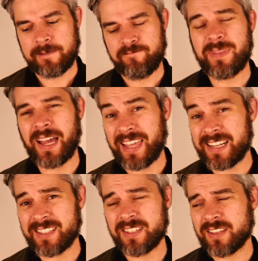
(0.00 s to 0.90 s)
Now,
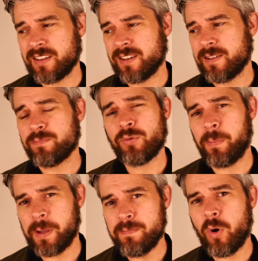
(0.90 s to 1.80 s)
that's
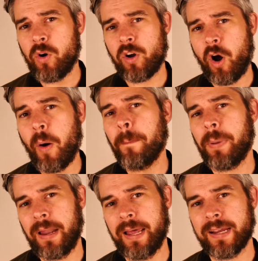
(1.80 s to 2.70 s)
probably more
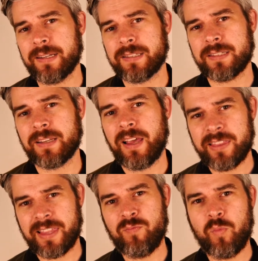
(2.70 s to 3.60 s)
complex
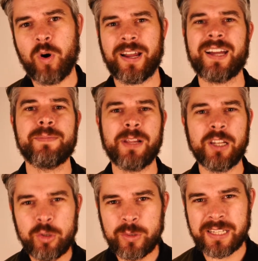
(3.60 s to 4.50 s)
than what I am
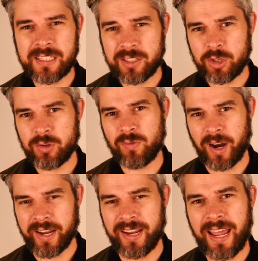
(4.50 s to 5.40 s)
alluding to
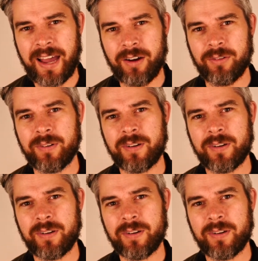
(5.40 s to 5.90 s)
right now.